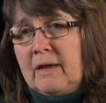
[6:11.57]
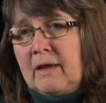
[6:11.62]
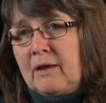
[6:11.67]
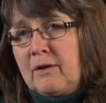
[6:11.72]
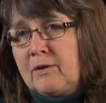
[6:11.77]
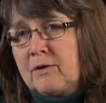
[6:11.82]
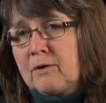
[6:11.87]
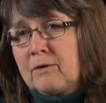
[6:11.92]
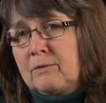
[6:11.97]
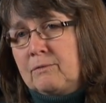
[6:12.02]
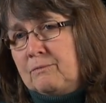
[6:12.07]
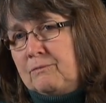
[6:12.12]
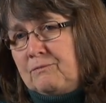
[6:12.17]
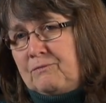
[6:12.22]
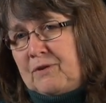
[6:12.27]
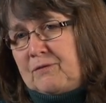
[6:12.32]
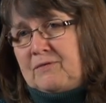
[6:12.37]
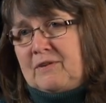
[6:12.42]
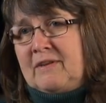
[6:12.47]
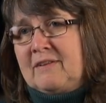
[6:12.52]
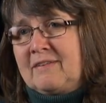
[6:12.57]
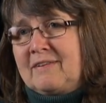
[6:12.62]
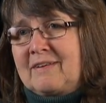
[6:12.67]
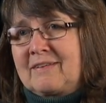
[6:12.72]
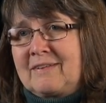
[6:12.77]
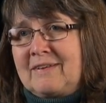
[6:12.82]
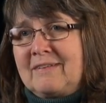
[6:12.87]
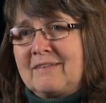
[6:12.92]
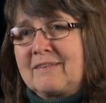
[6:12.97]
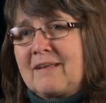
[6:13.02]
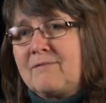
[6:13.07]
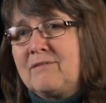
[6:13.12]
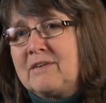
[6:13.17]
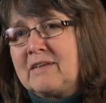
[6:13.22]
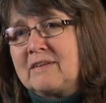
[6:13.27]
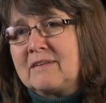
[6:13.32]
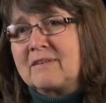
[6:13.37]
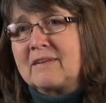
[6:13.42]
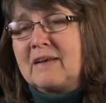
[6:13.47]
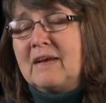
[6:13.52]
in your 50s, 60s,
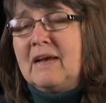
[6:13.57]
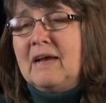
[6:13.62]
70s,